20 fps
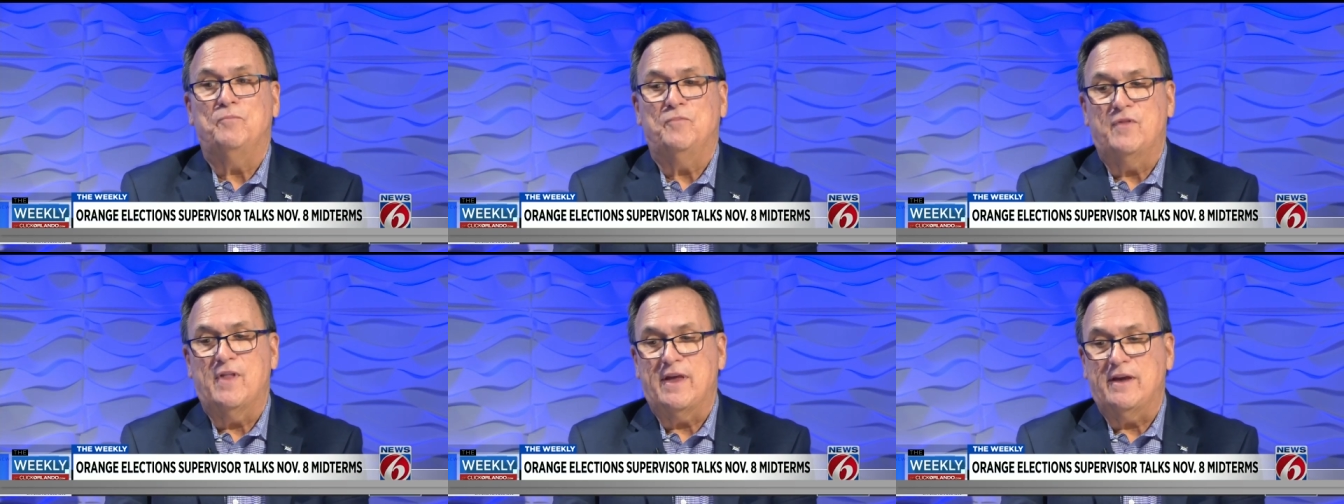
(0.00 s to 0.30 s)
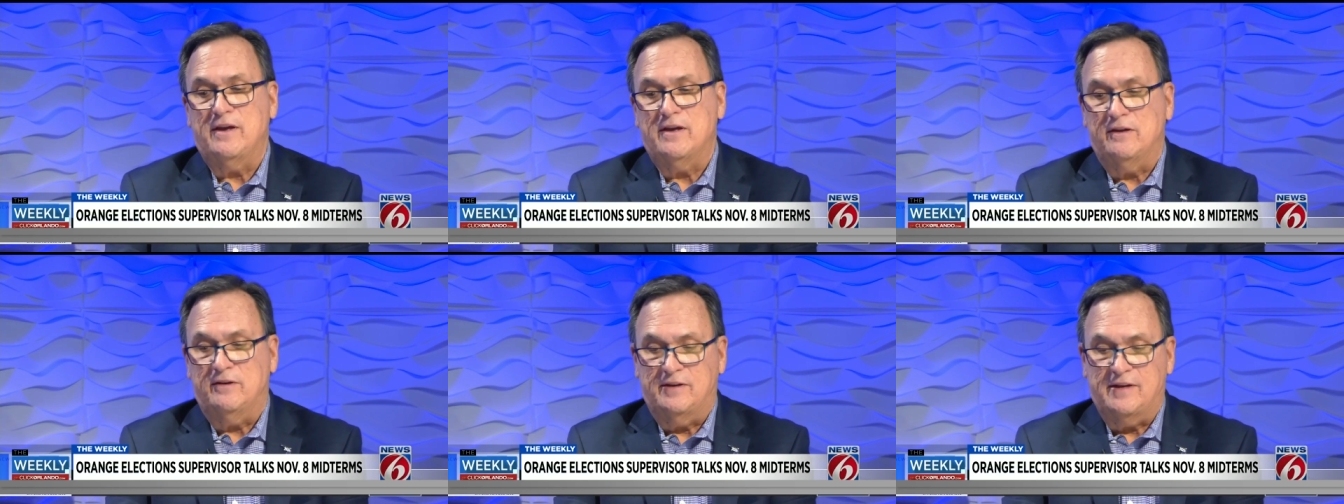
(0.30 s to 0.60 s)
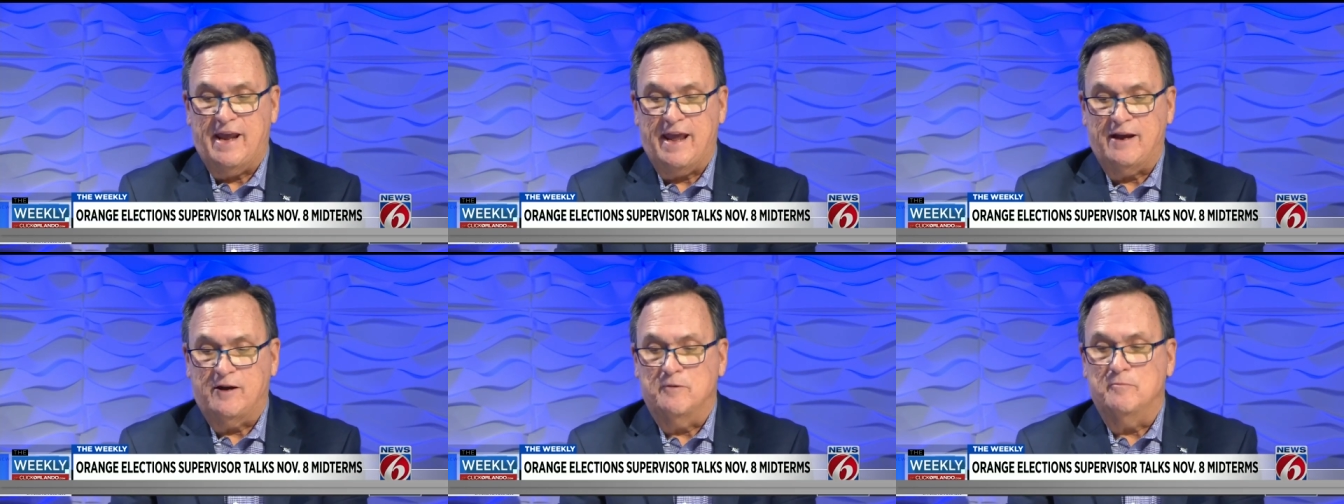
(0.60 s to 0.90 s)
they can
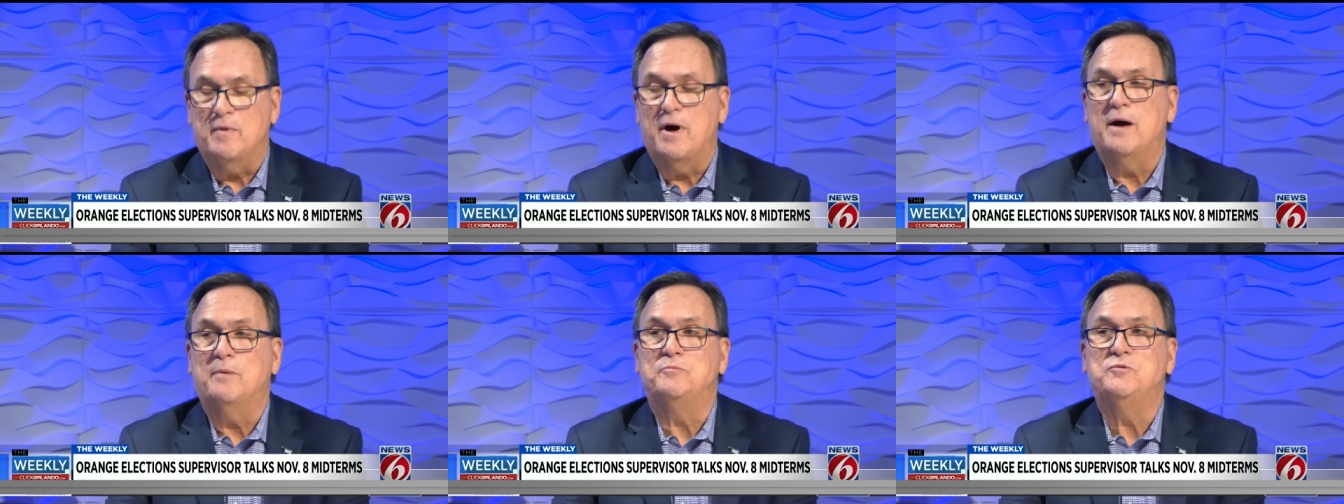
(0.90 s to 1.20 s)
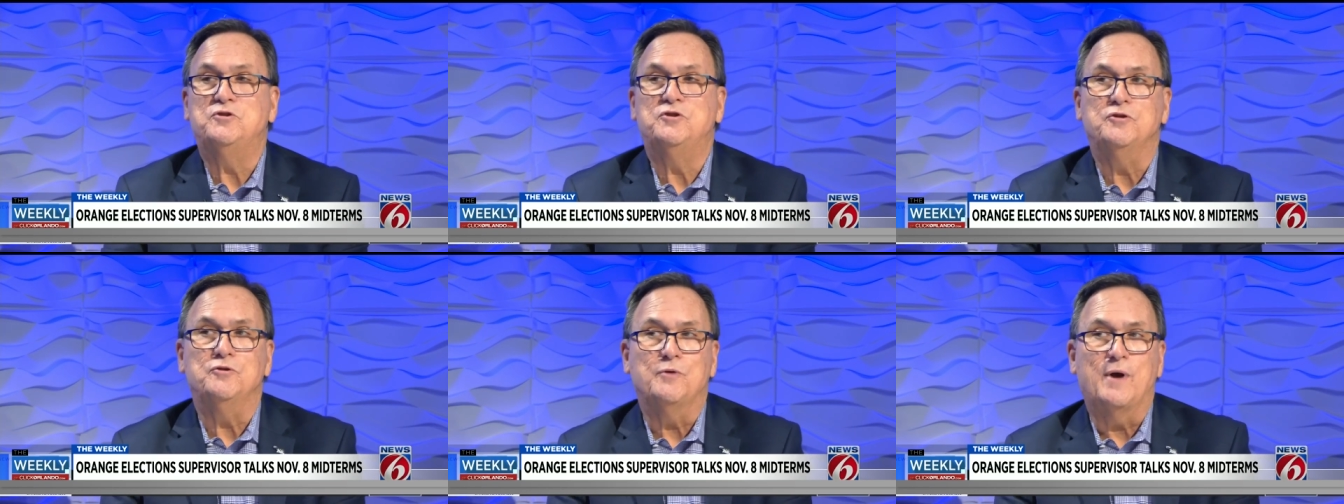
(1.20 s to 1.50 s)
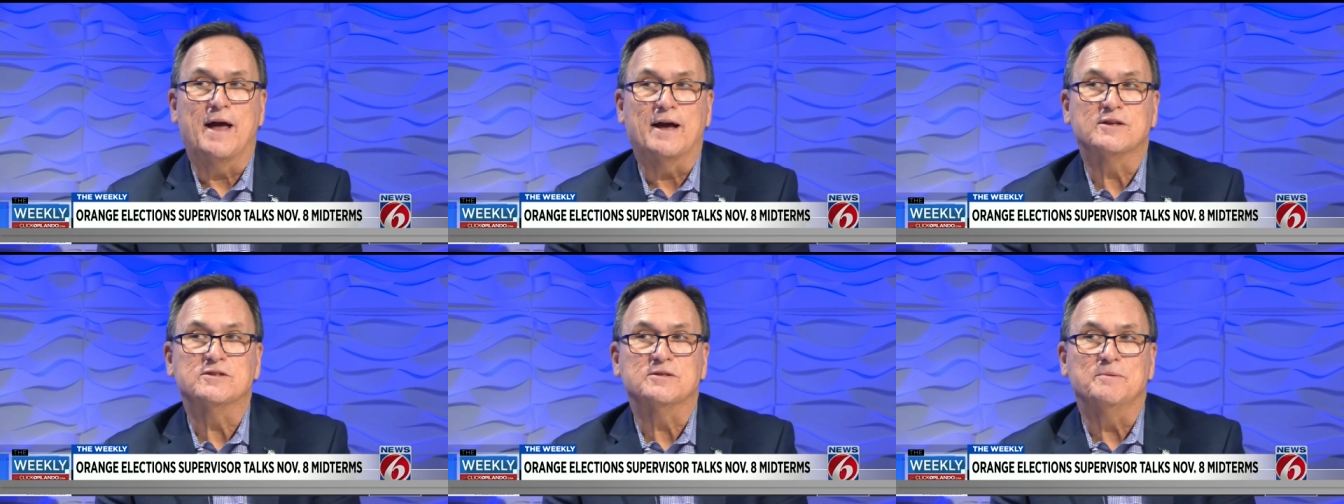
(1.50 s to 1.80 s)
take them up to
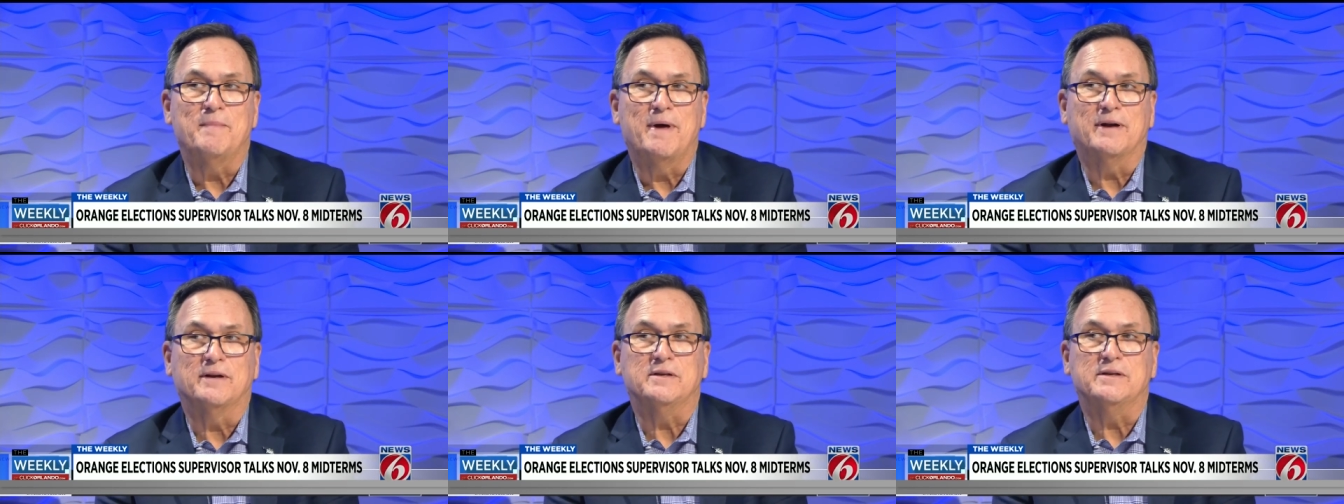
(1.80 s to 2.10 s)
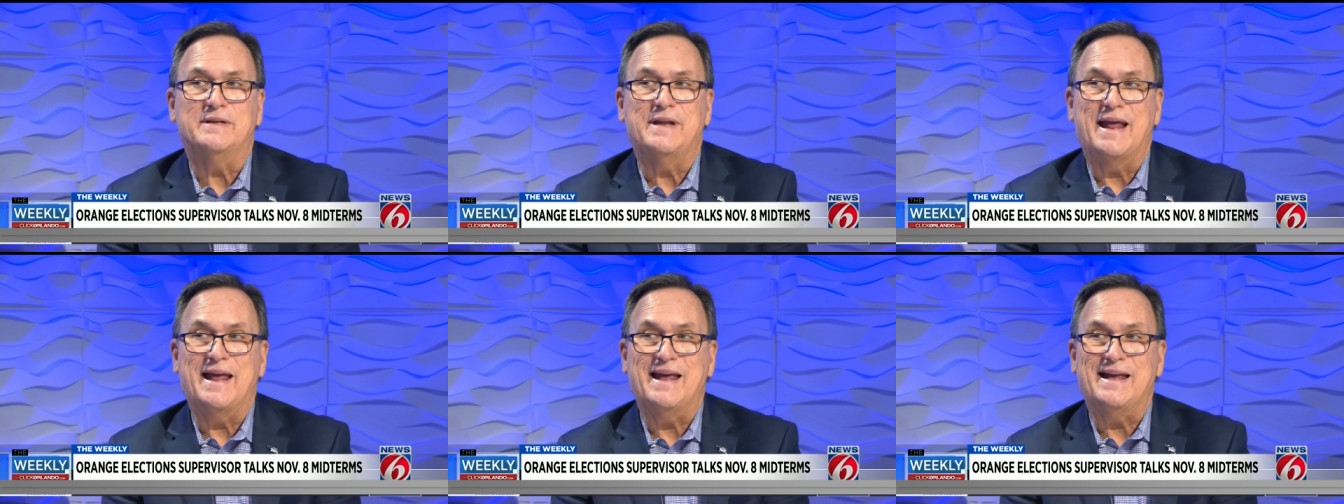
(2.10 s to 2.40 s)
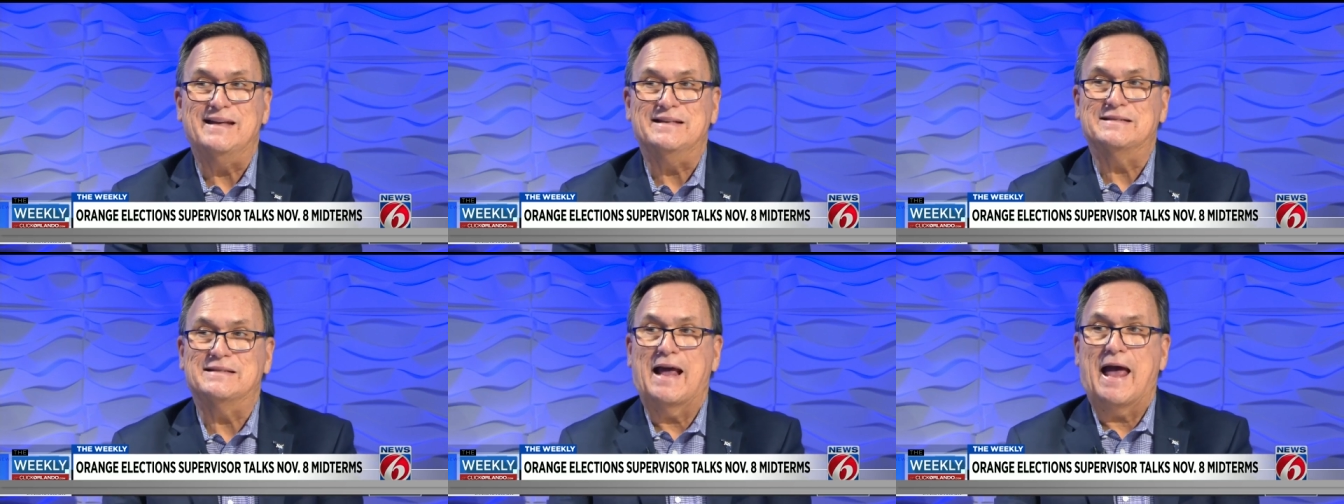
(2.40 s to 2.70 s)
X amount of
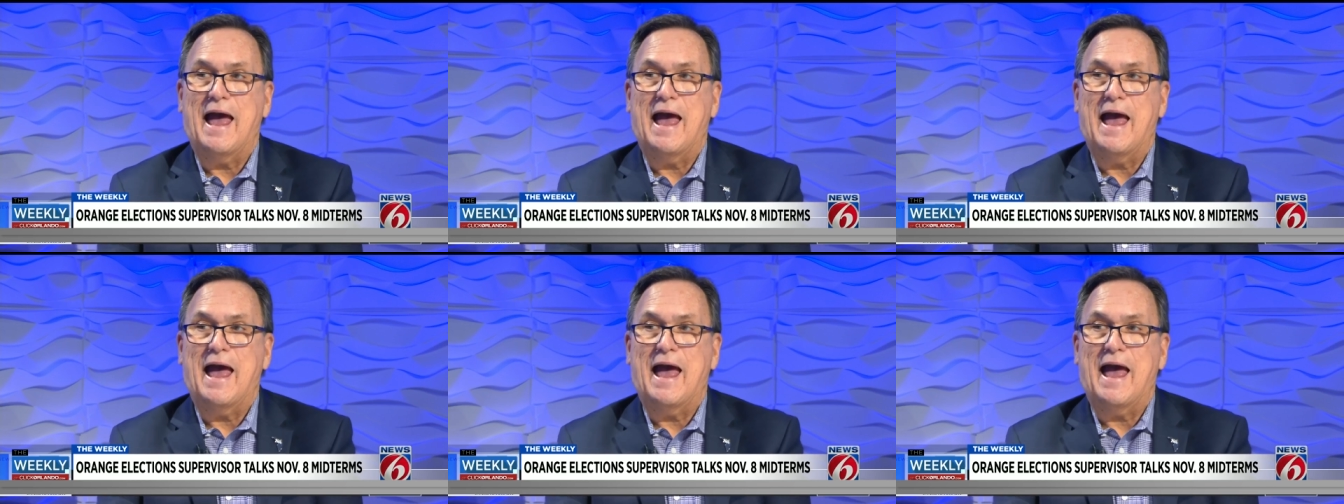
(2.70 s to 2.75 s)
days